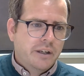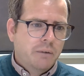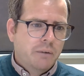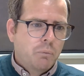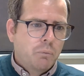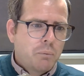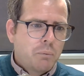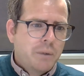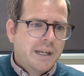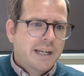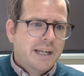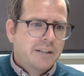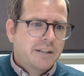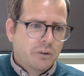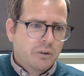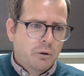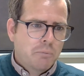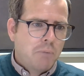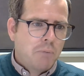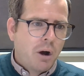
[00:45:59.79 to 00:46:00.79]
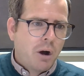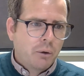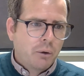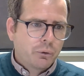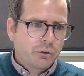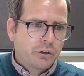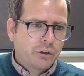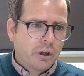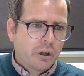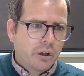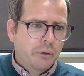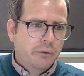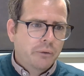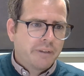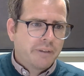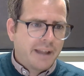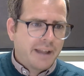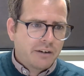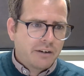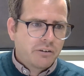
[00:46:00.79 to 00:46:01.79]
And when we get to a
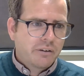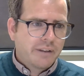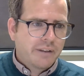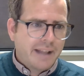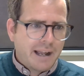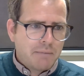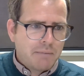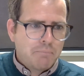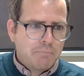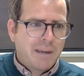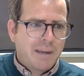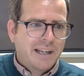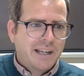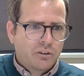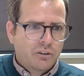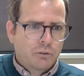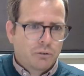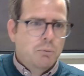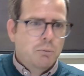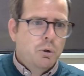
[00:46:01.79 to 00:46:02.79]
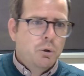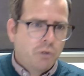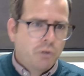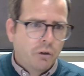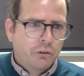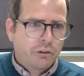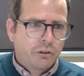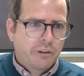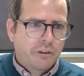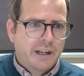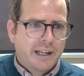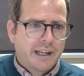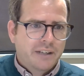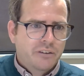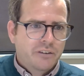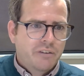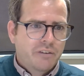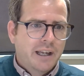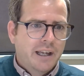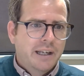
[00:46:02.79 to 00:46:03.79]
milestone, that that makes us move on to the
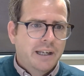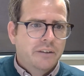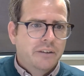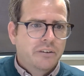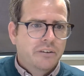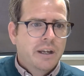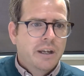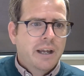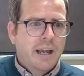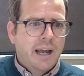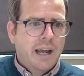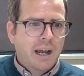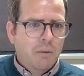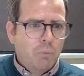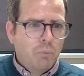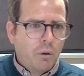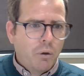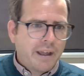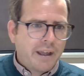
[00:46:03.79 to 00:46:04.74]
next phase. And